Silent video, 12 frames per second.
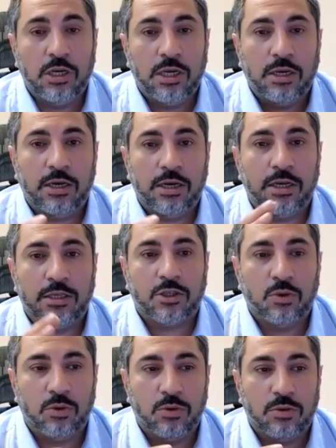So
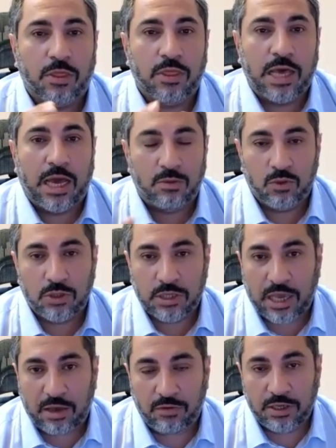that was
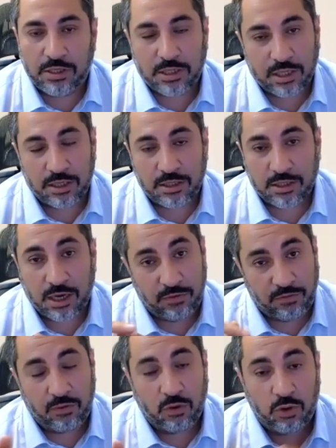evidence that this guy
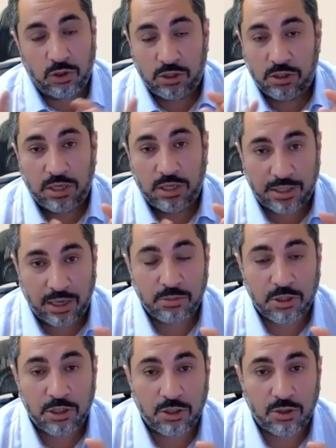first
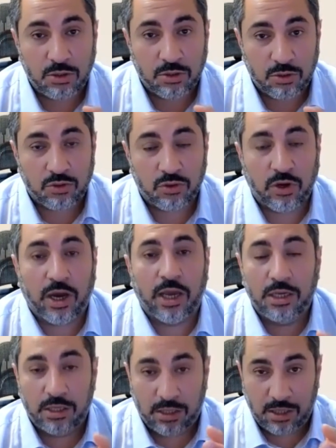attempted to try
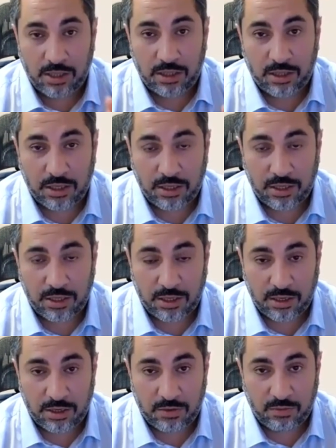
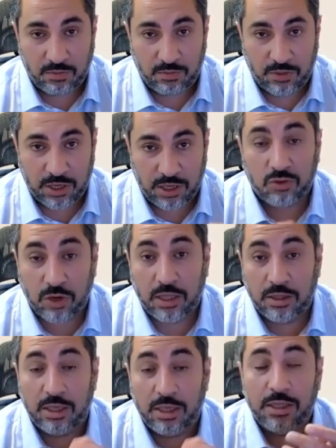
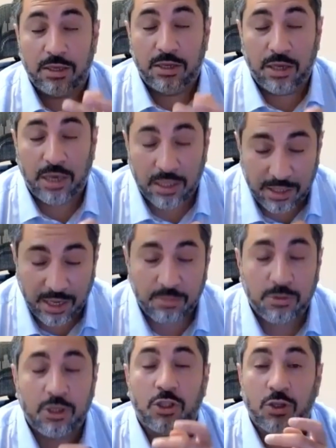he
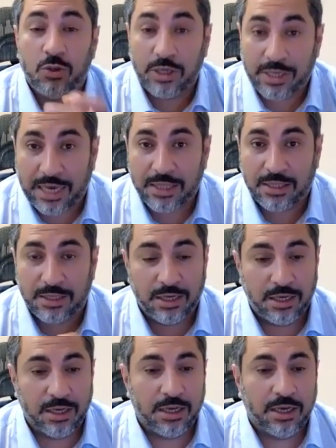attempted to get
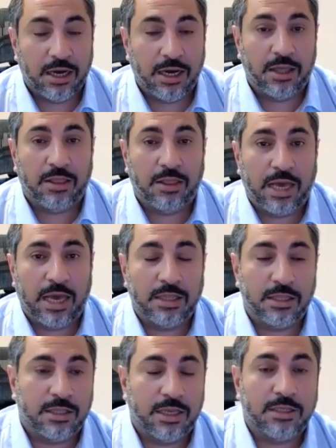that
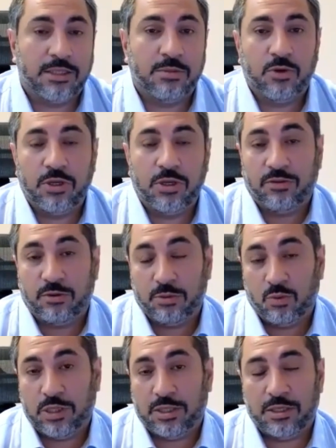testimony from the
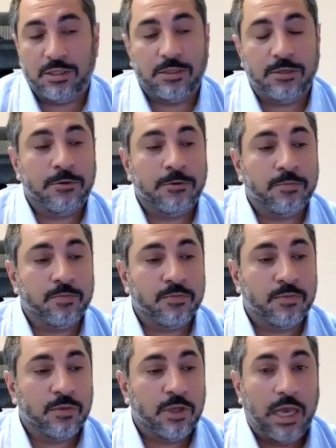witness.
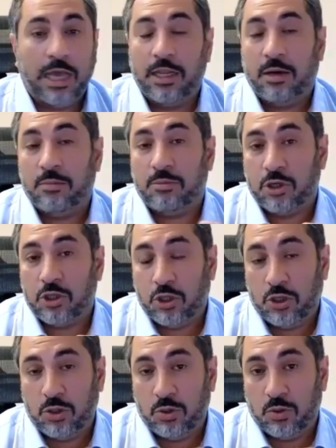And number
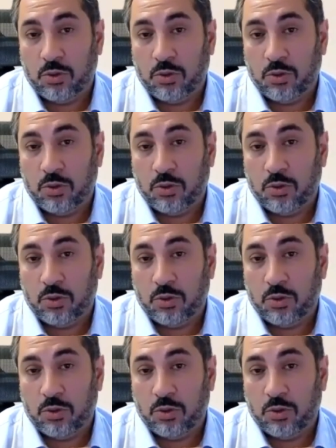two,